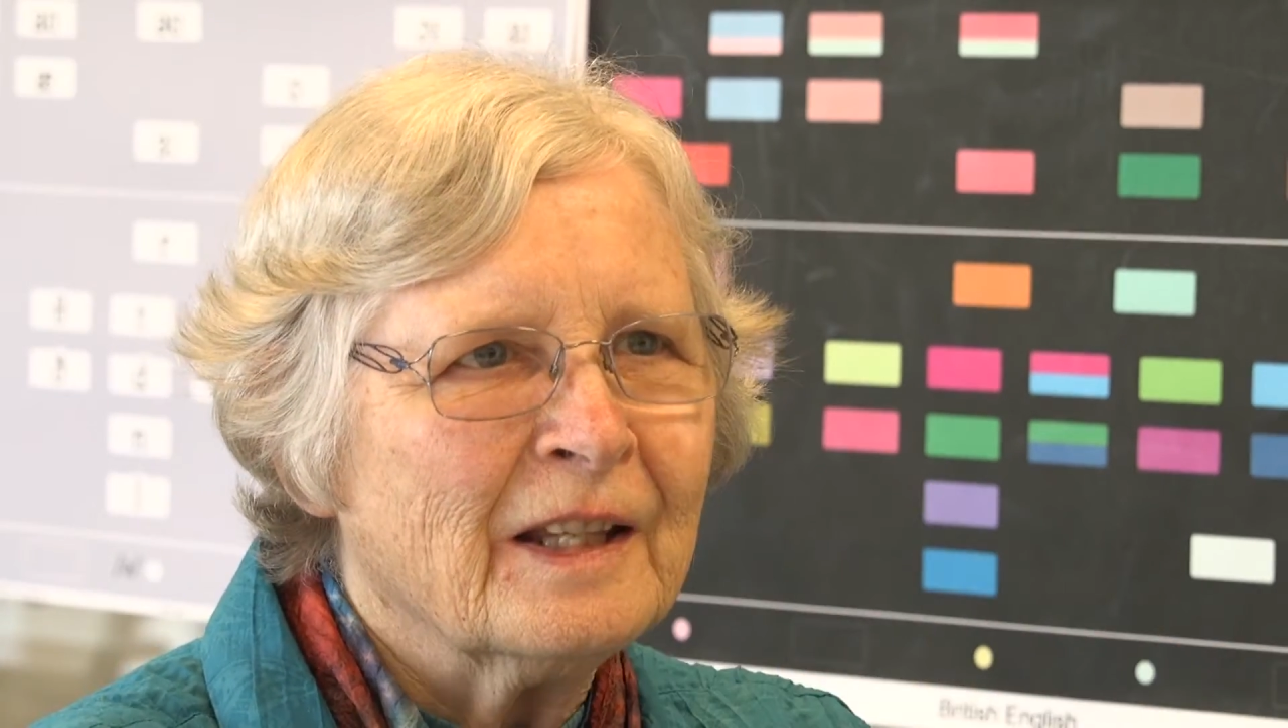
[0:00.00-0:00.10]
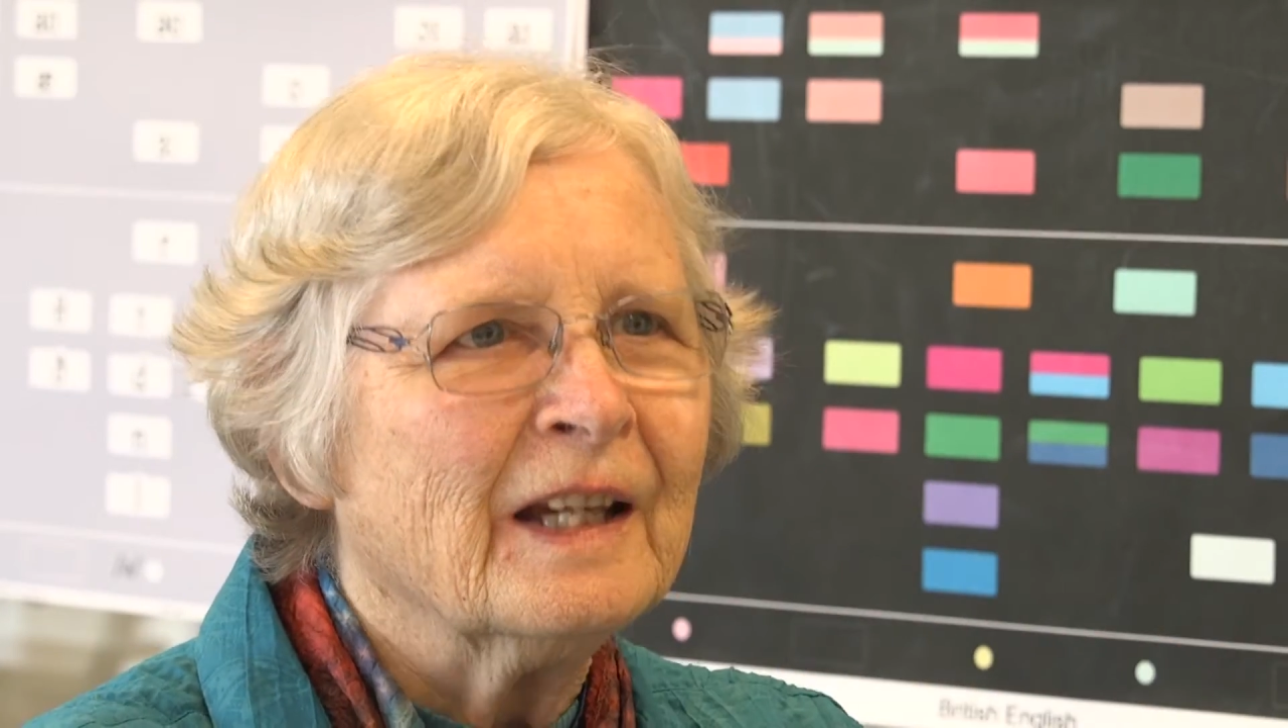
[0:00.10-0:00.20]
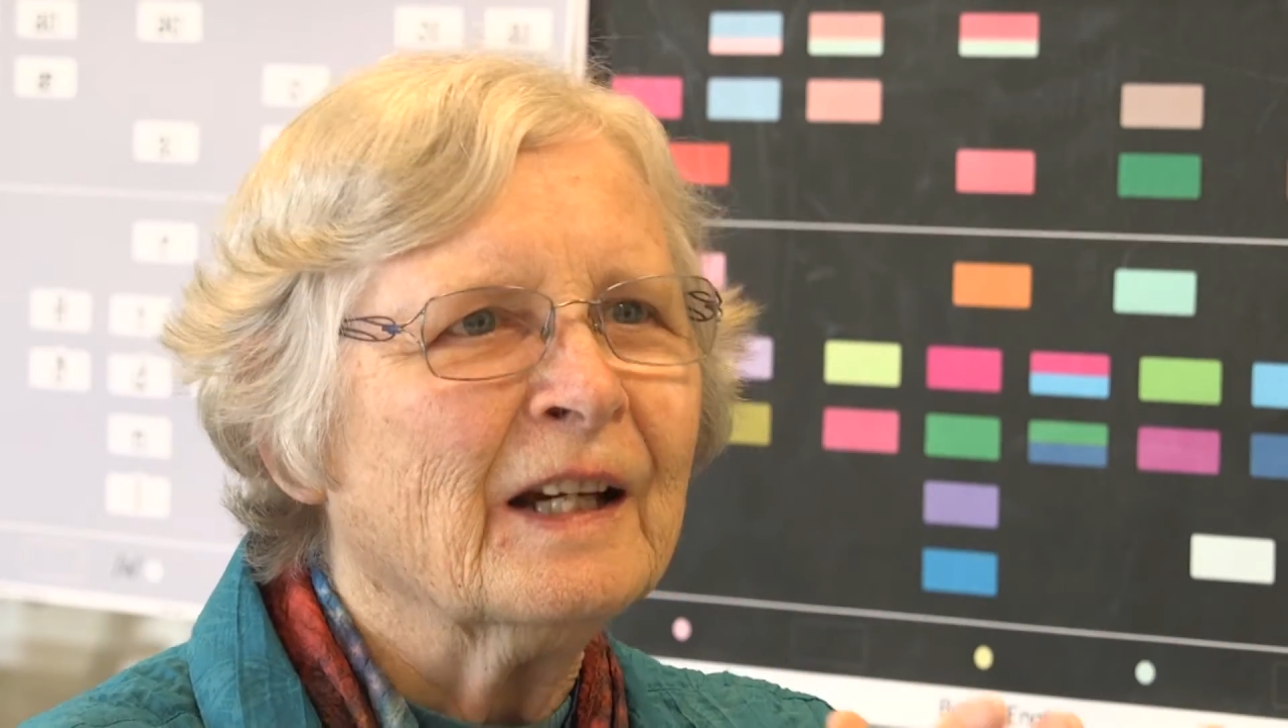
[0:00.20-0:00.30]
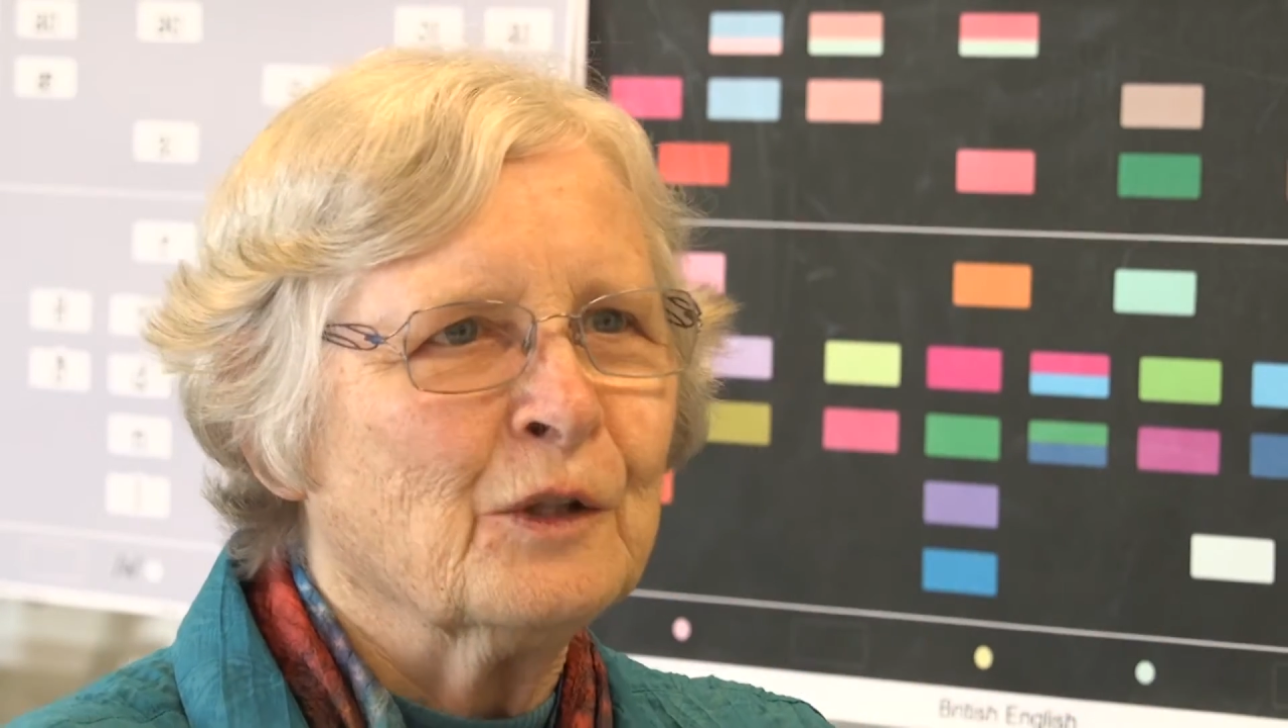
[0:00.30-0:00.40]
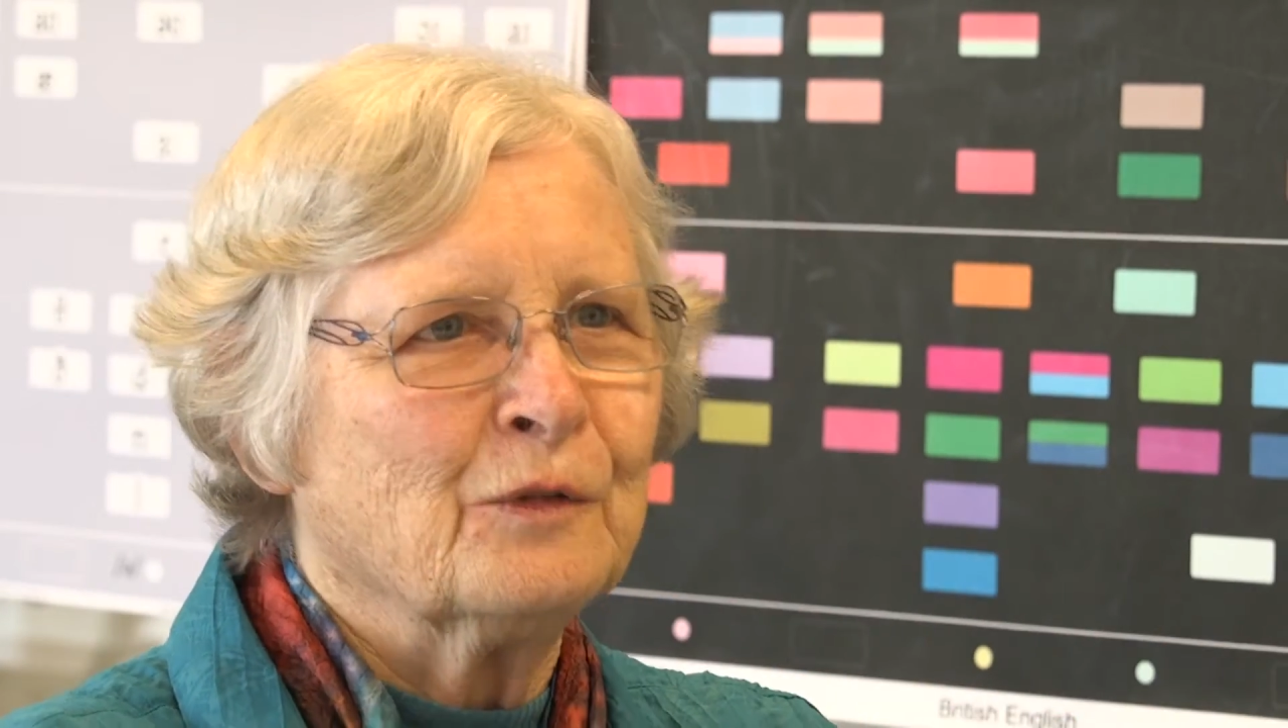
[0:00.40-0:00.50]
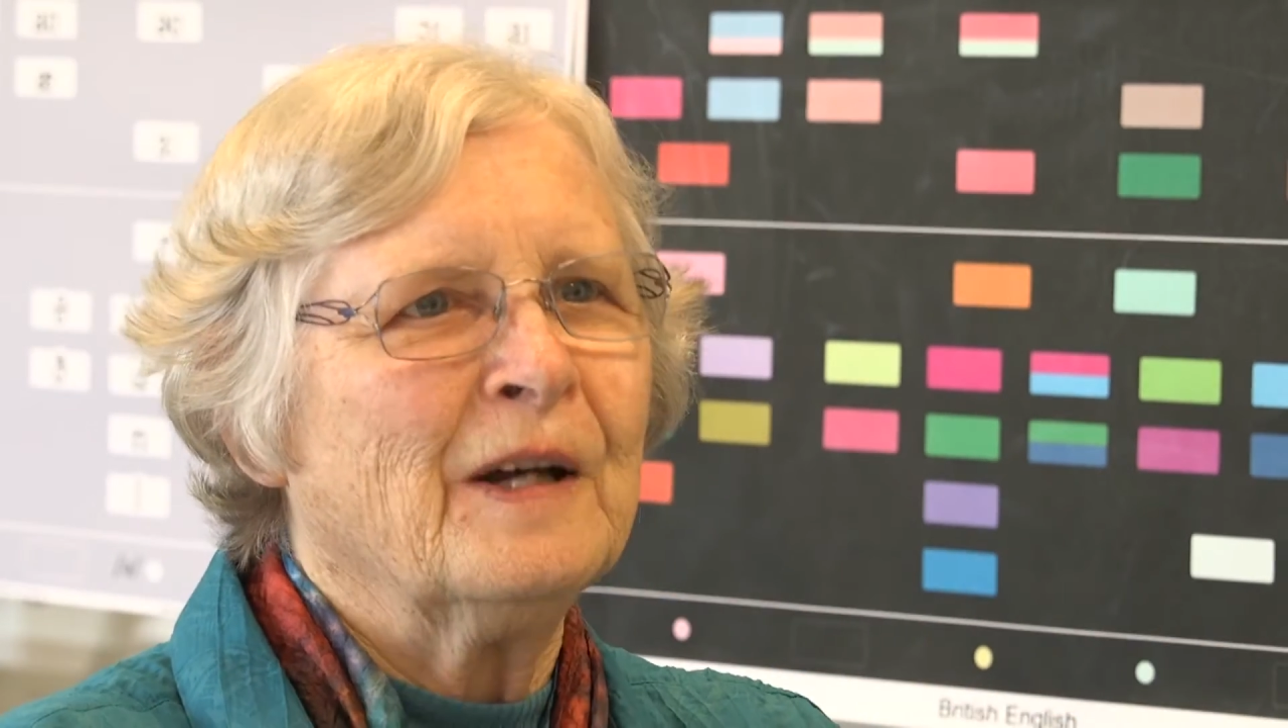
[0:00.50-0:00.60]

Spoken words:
there as